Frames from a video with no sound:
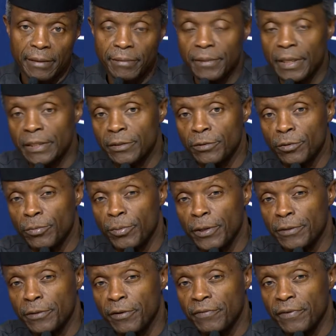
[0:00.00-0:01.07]
there's a euro
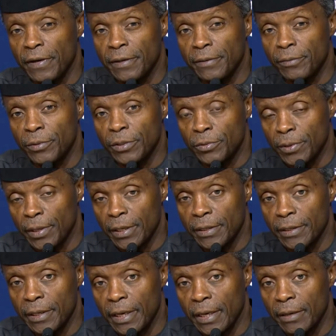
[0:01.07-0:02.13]
bond offer which we're
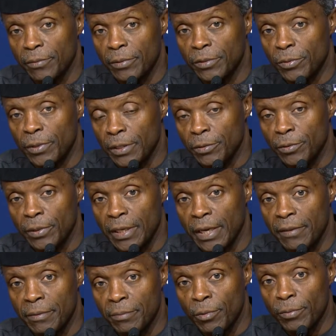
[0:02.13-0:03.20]
uh, which we're doing
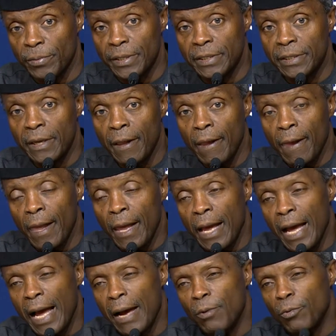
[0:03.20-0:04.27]
at the moment,
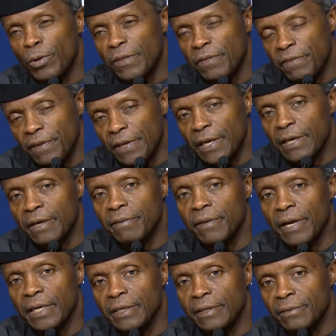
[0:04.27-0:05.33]
and we think
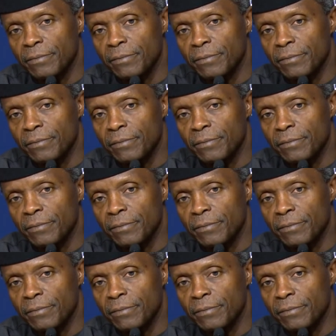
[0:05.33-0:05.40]
that